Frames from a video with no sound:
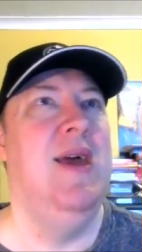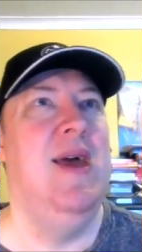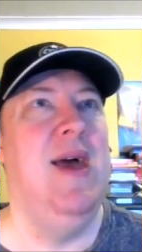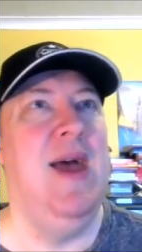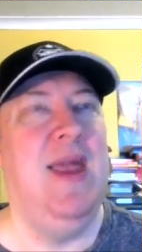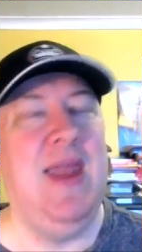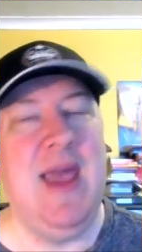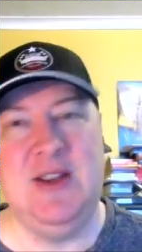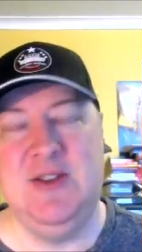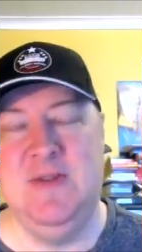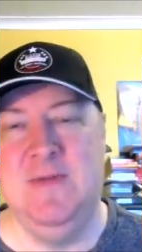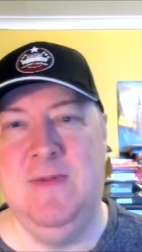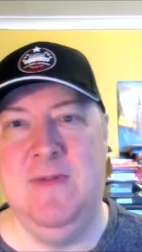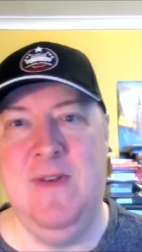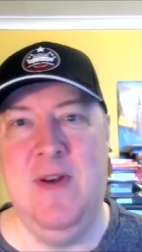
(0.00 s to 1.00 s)
an
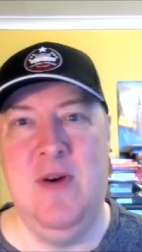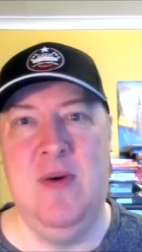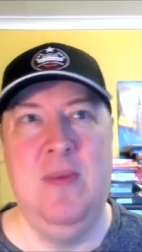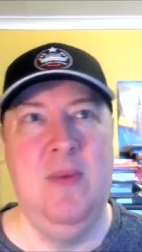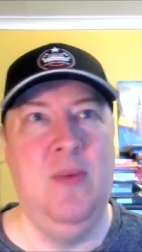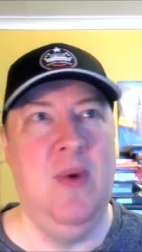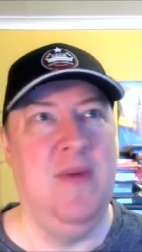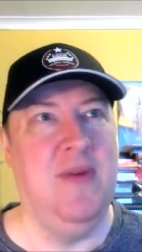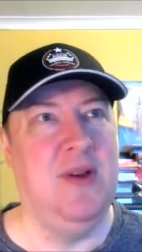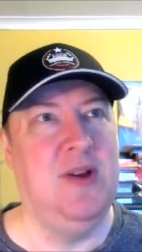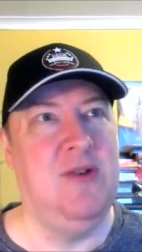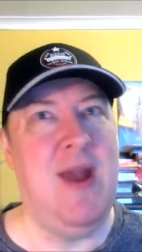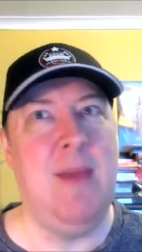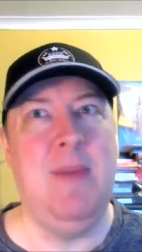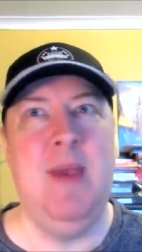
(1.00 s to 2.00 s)
action film with a
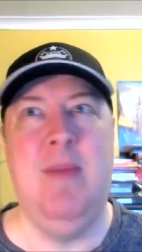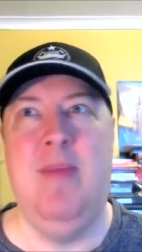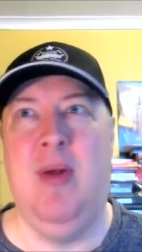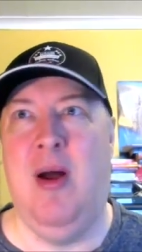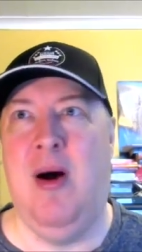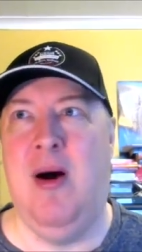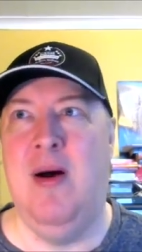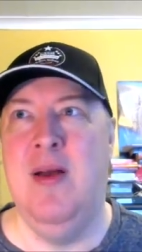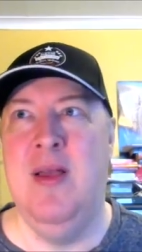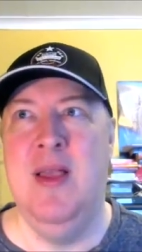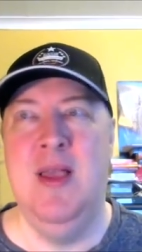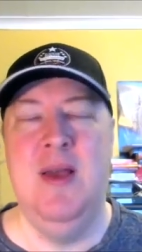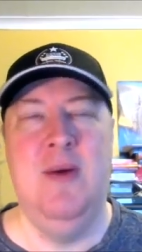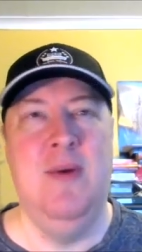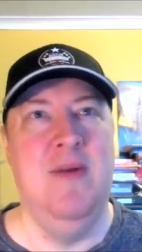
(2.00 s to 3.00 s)
crappy plot,
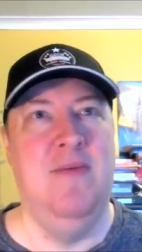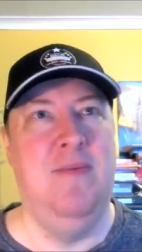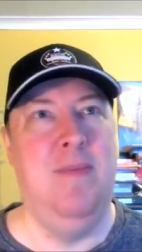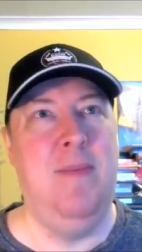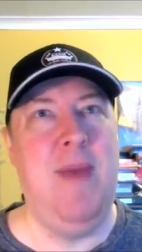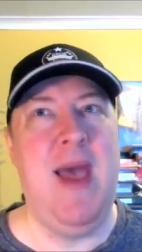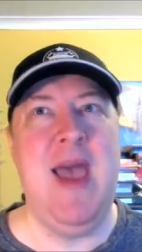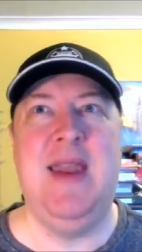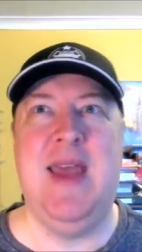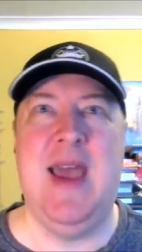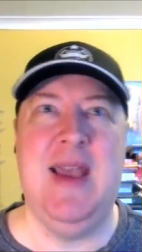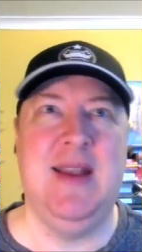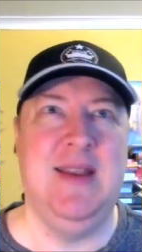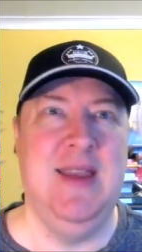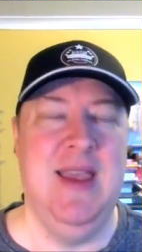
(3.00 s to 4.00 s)
with bad
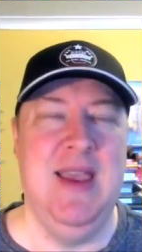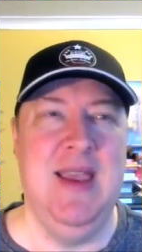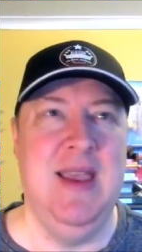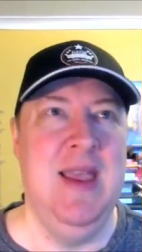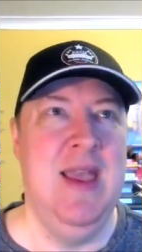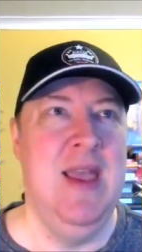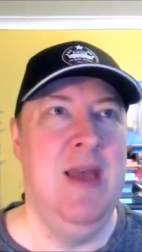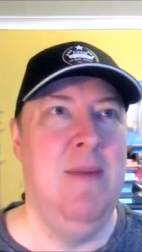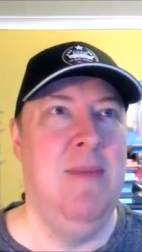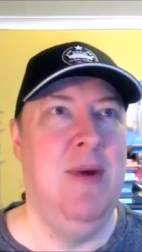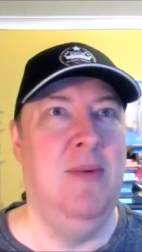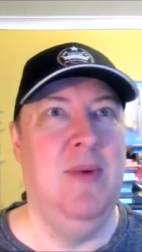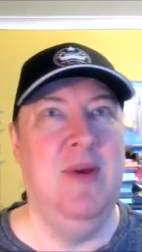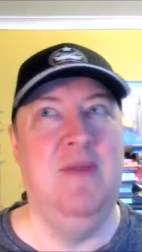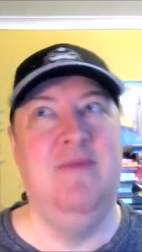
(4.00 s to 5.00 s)
acting,
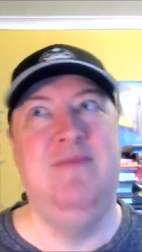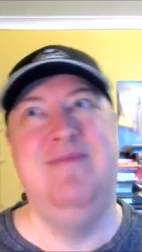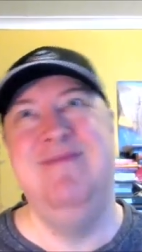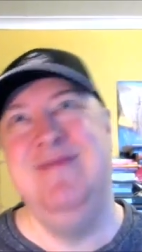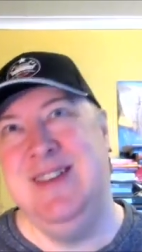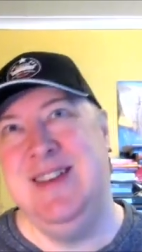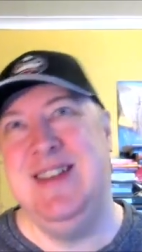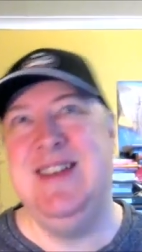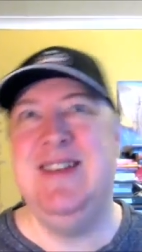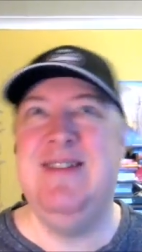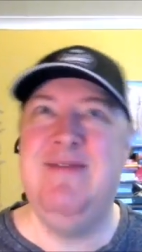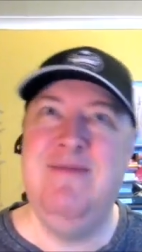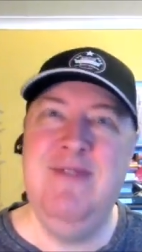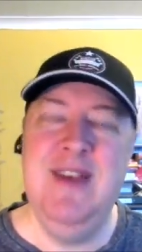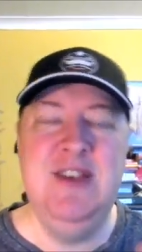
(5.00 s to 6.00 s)
but with
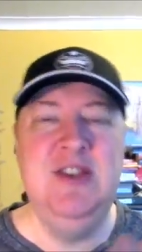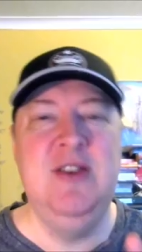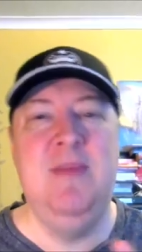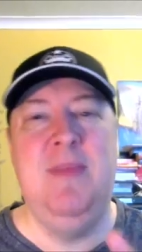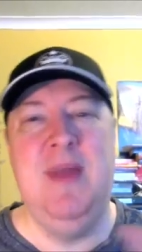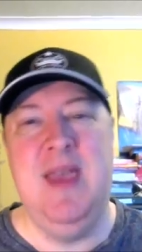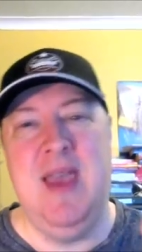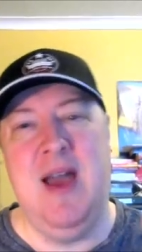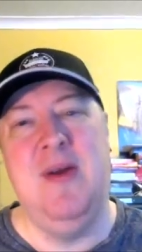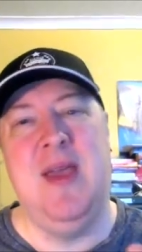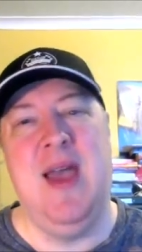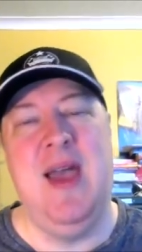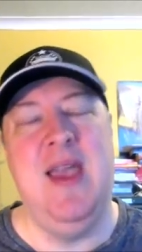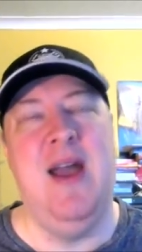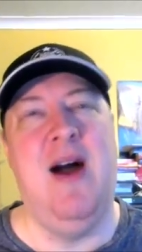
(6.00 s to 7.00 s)
reasonably
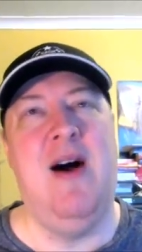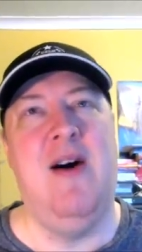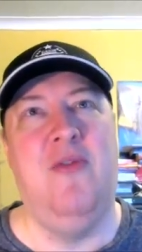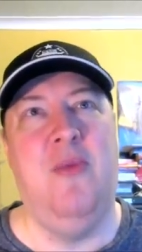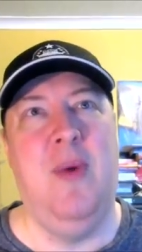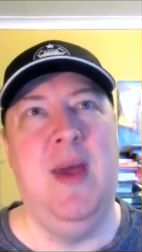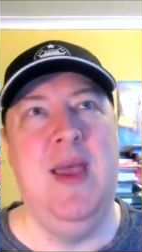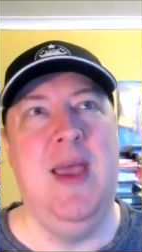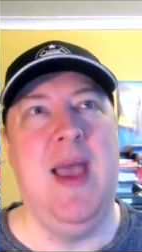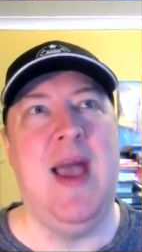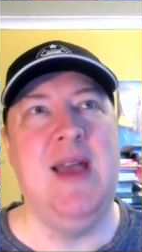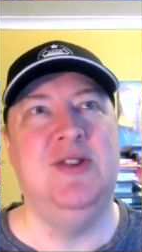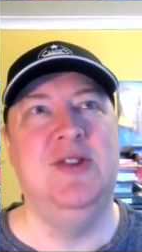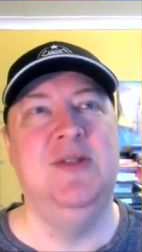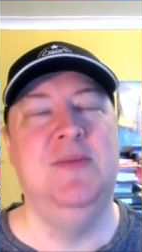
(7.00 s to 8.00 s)
okay halfway
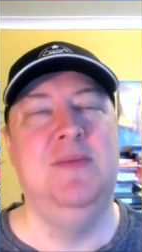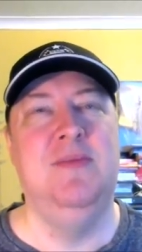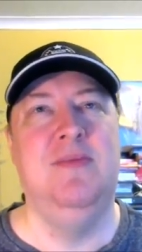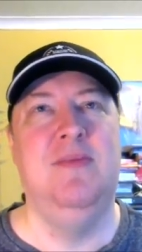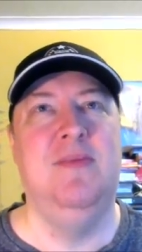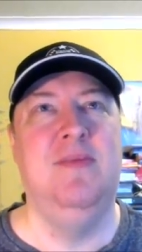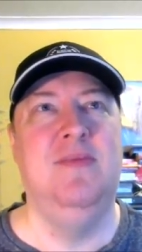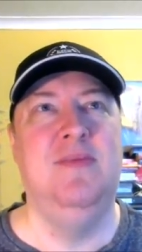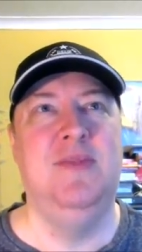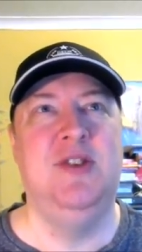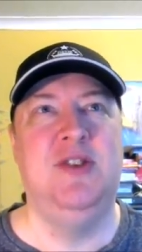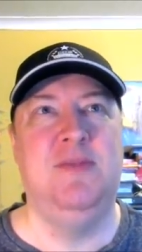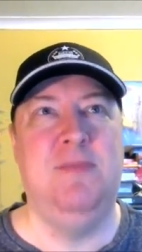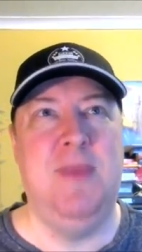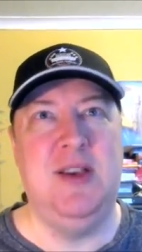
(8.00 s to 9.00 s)
action
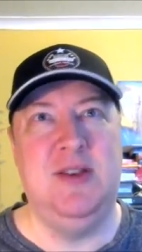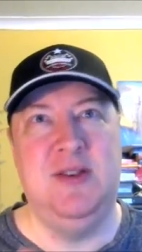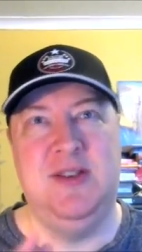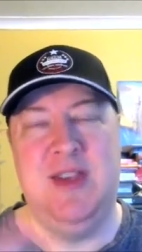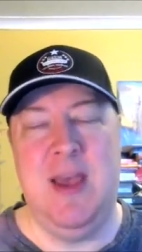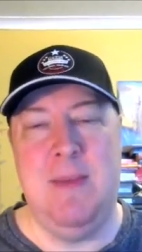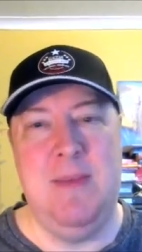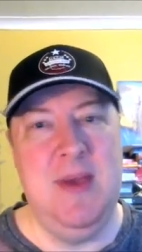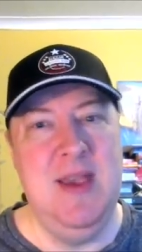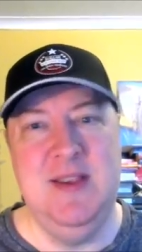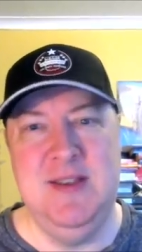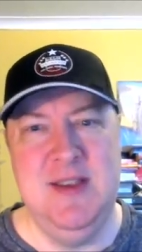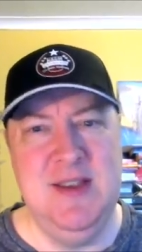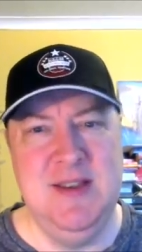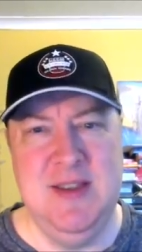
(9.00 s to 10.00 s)
set
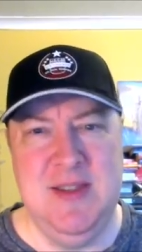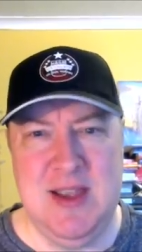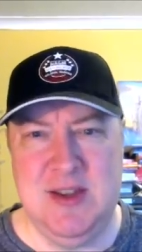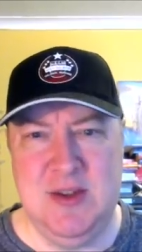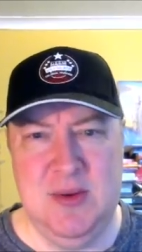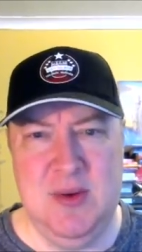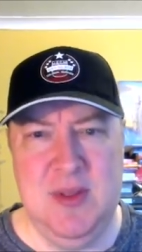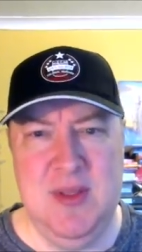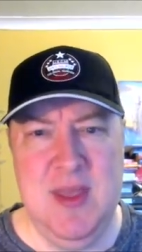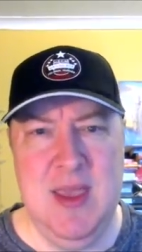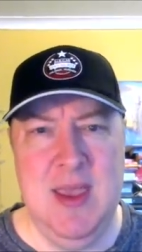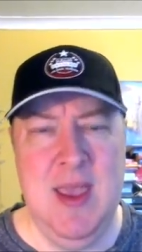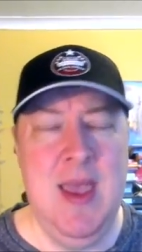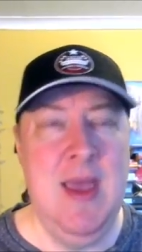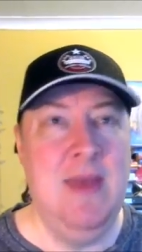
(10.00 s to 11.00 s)
pieces and that sort of
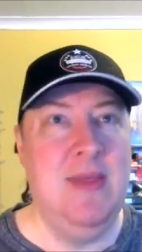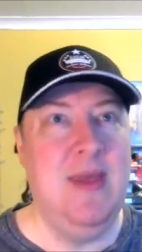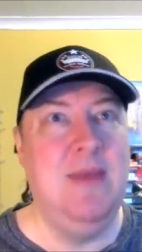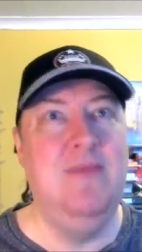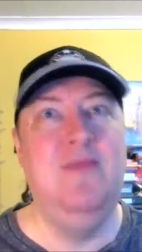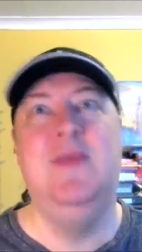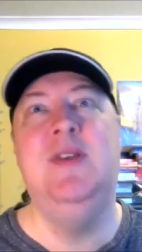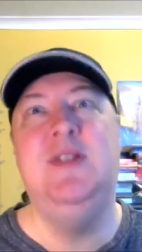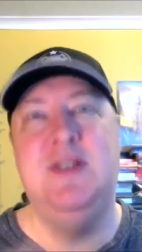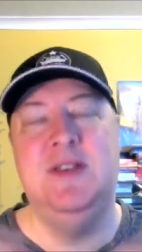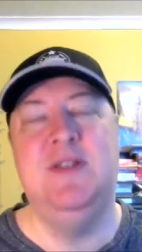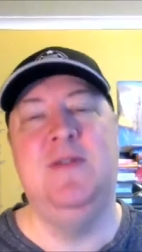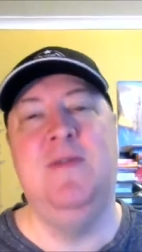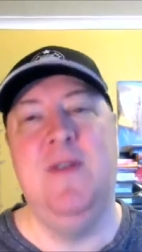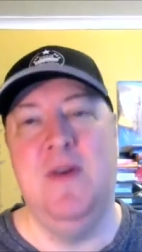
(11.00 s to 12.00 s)
thing, then this is
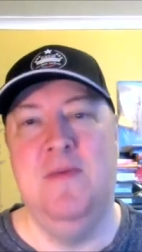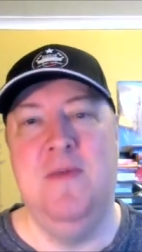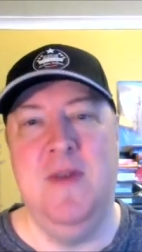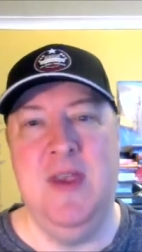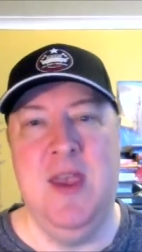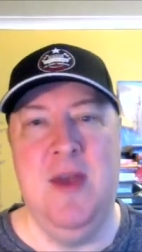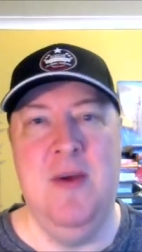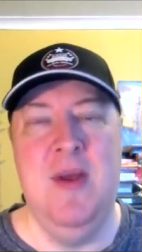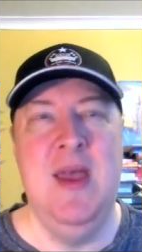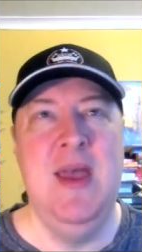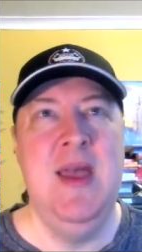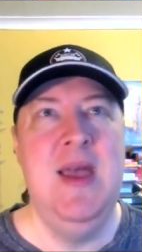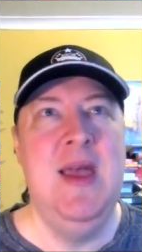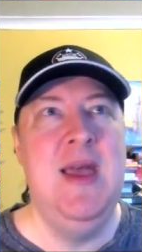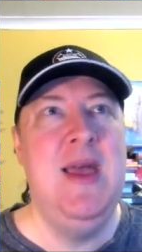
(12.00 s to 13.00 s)
a film for you.
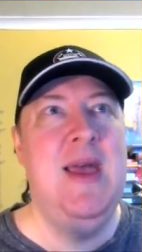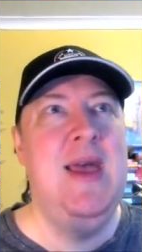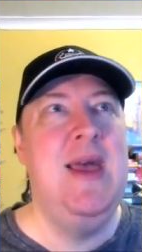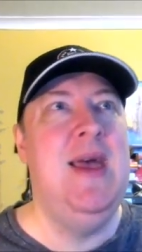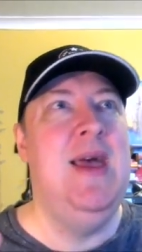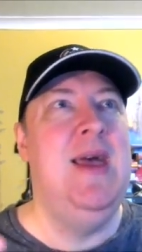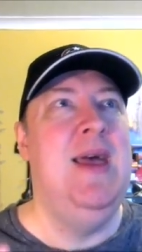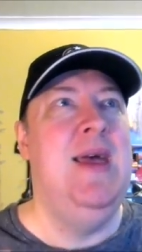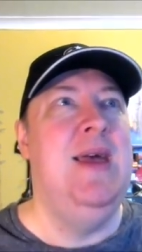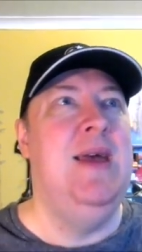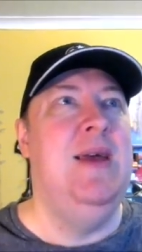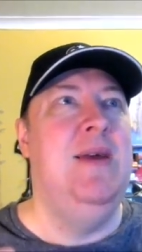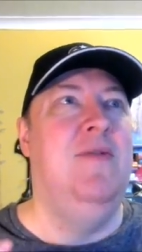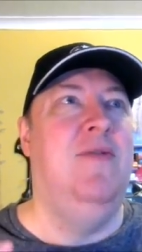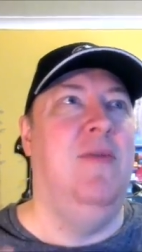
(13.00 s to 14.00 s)

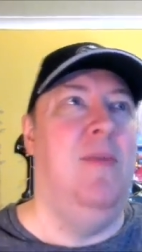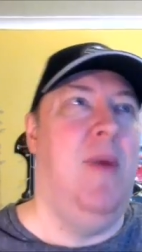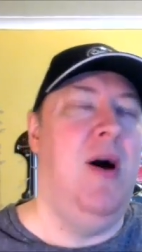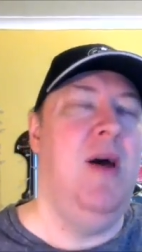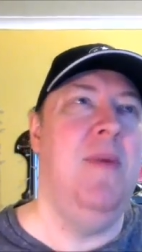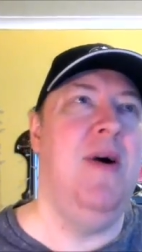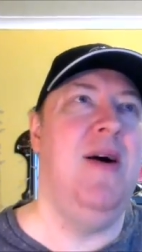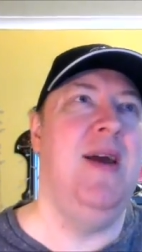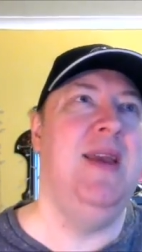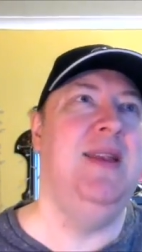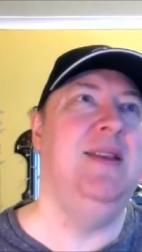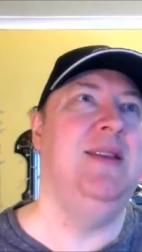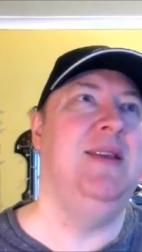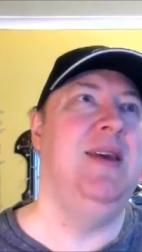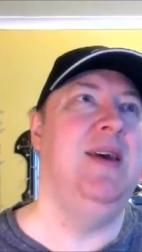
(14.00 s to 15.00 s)
For my mind,